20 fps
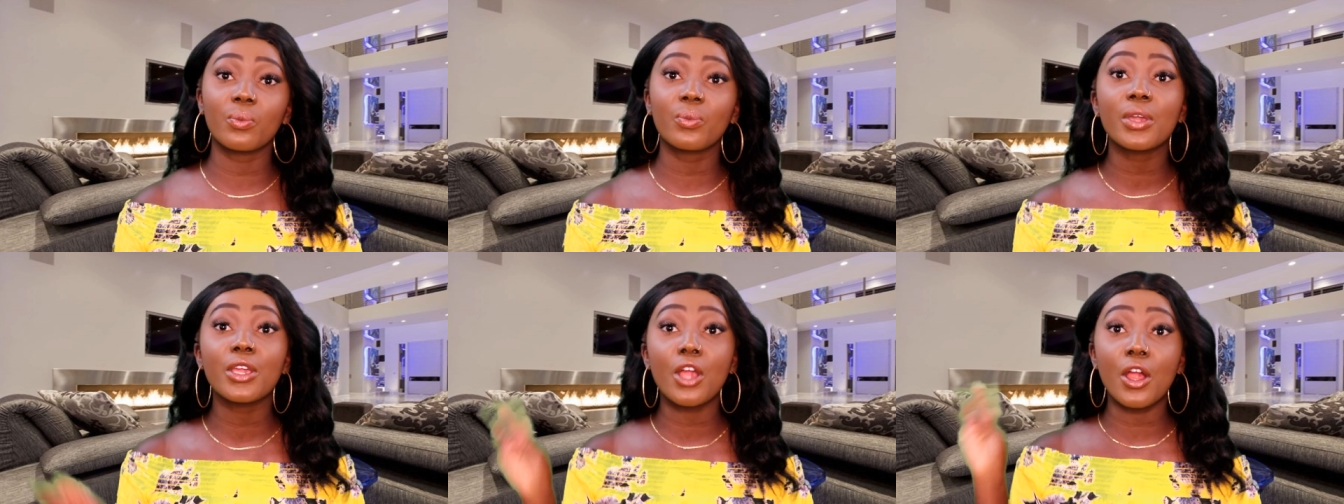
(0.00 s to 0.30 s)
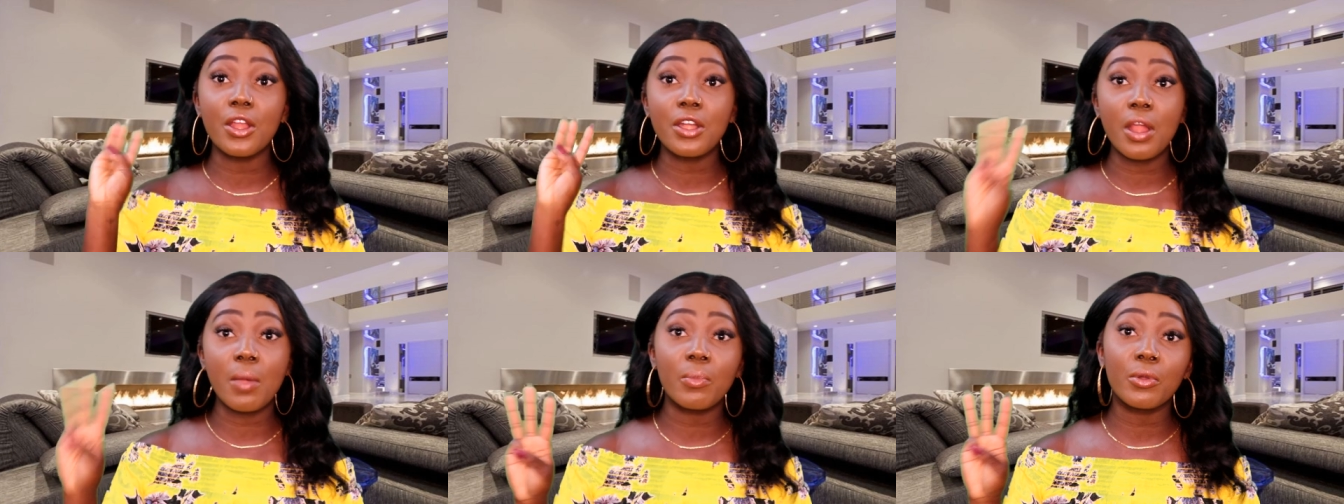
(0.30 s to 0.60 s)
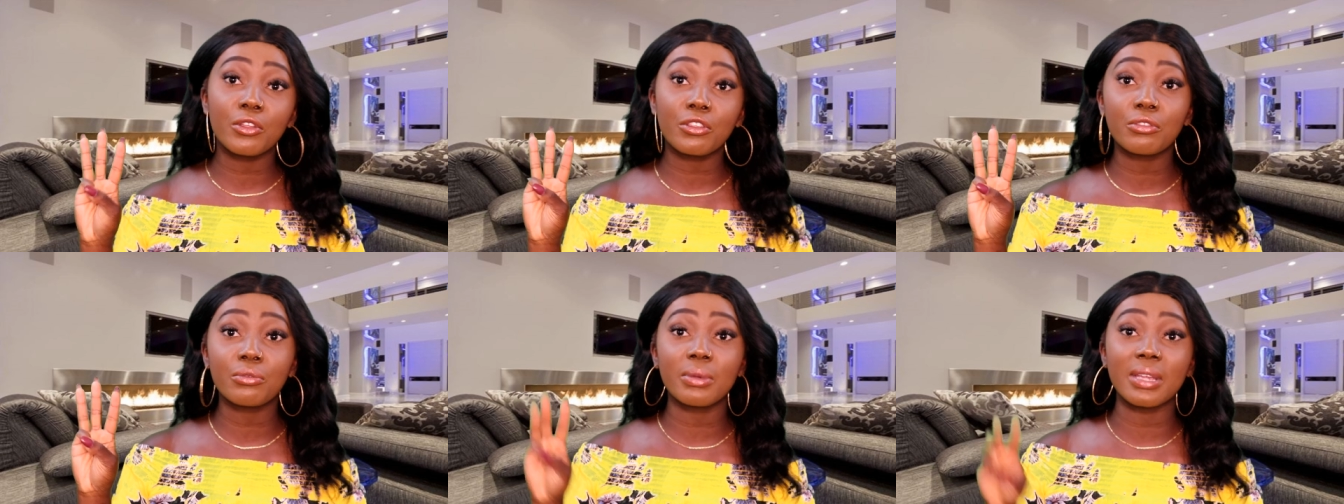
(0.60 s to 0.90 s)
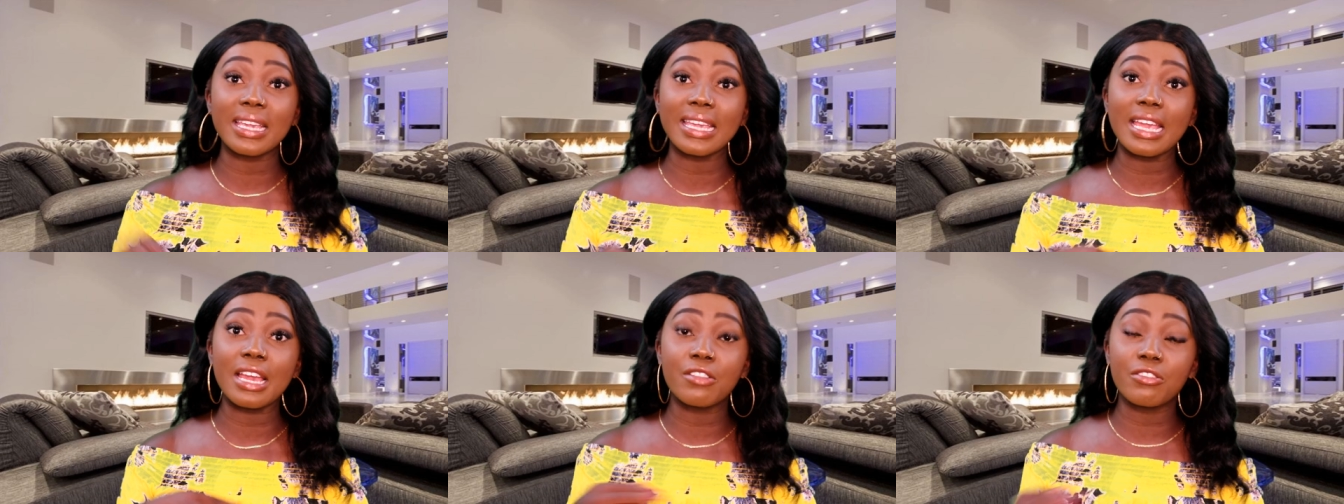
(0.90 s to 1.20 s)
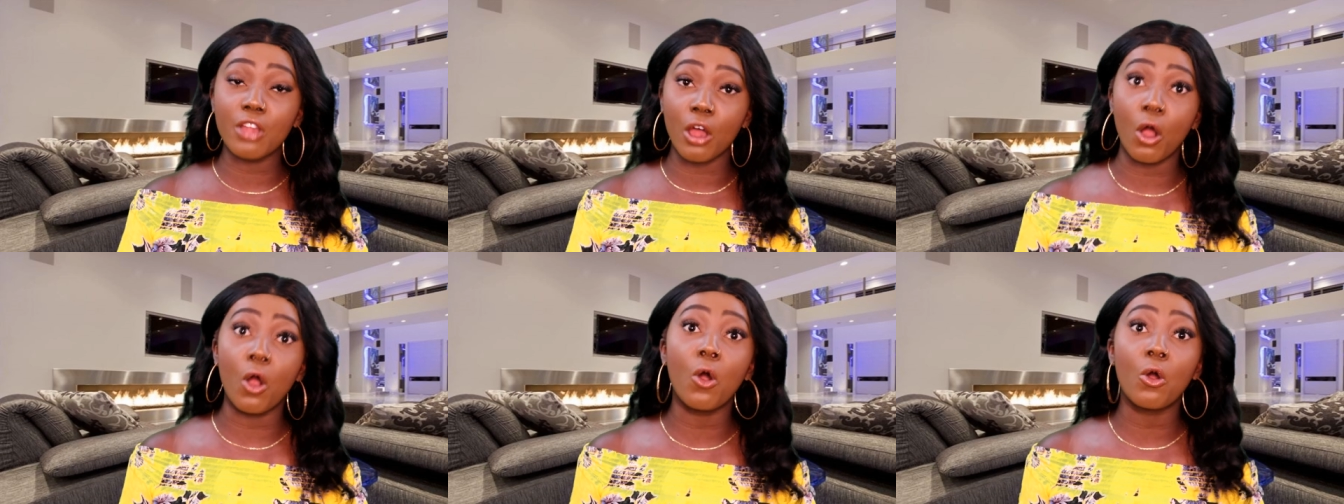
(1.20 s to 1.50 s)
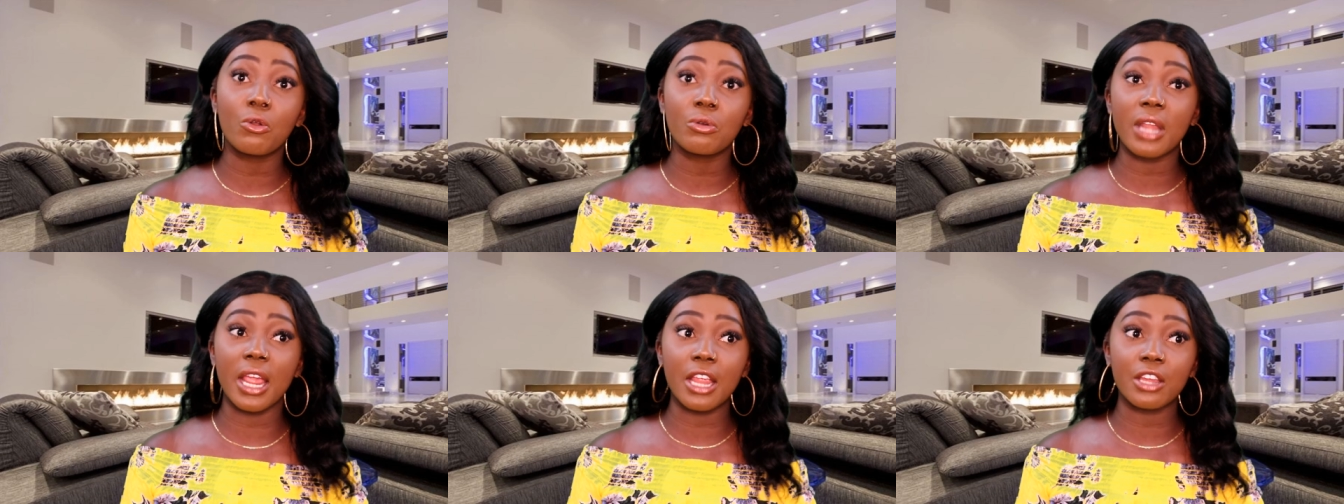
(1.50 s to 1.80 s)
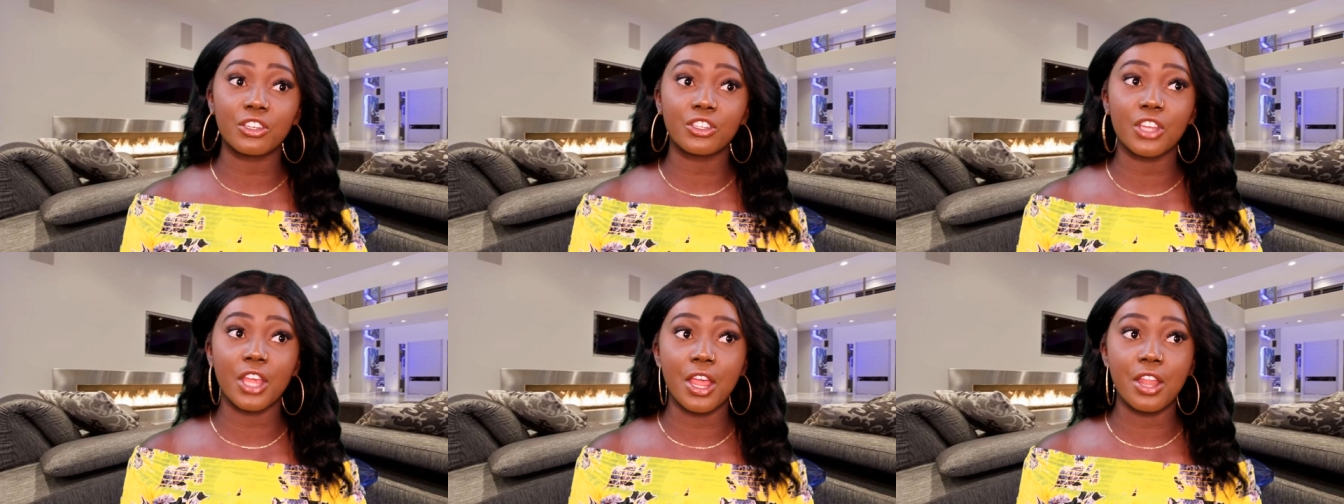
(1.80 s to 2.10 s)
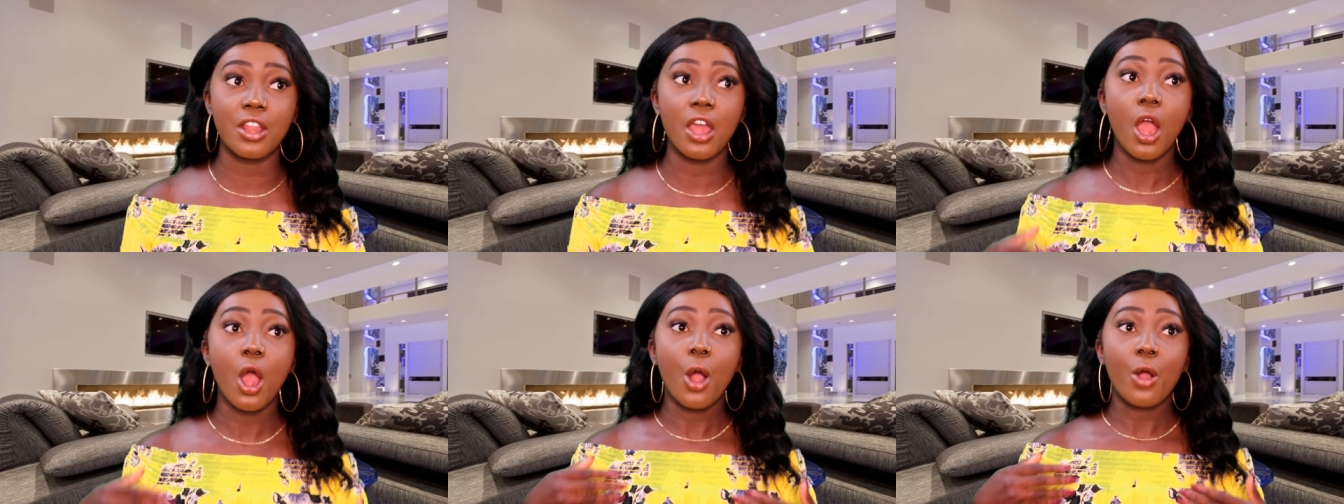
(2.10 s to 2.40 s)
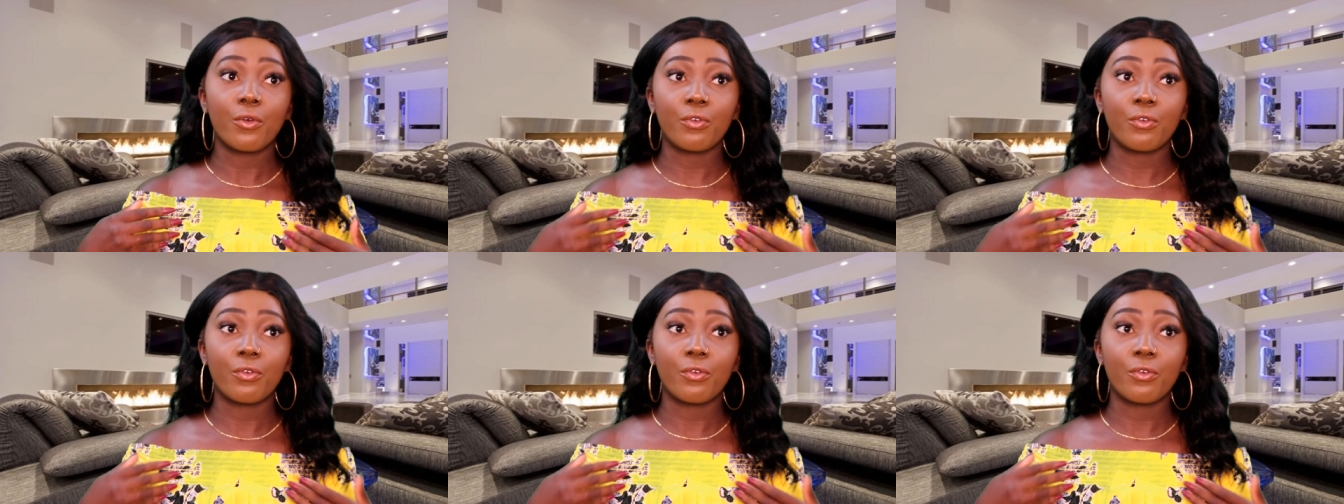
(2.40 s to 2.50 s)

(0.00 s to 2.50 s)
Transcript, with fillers: We are number three in the whole nation